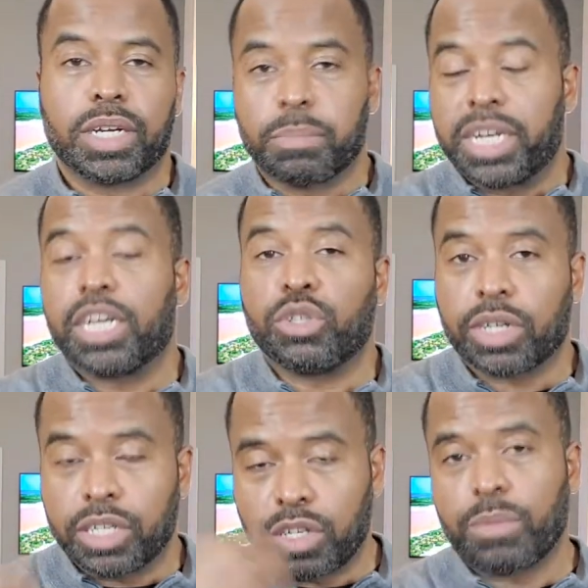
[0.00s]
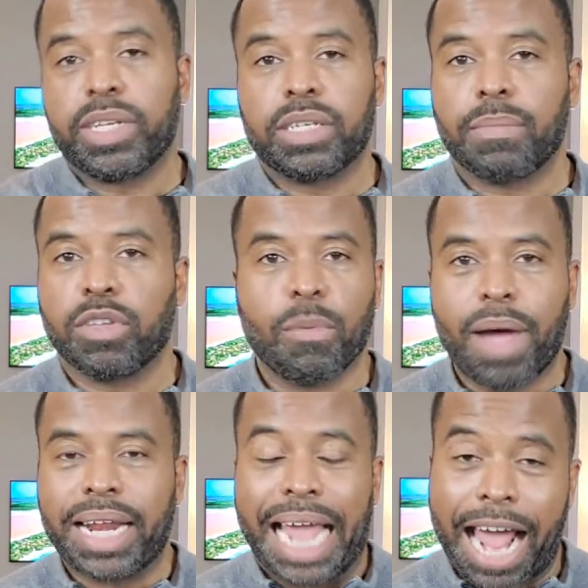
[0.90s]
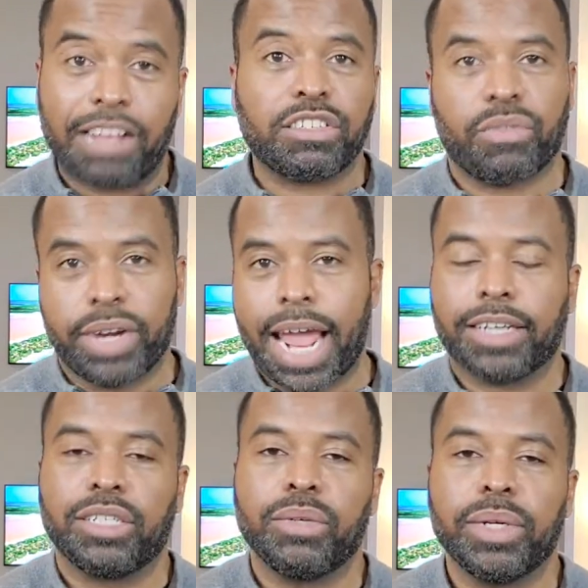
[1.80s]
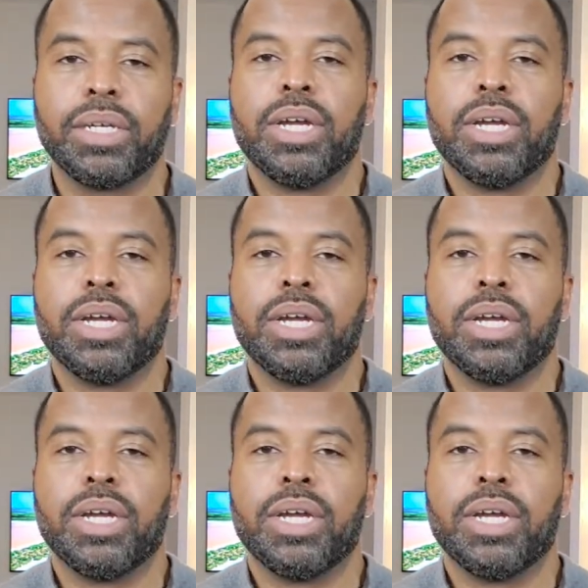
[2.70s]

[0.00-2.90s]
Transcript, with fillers: because you're consuming something. Your body has to react to it.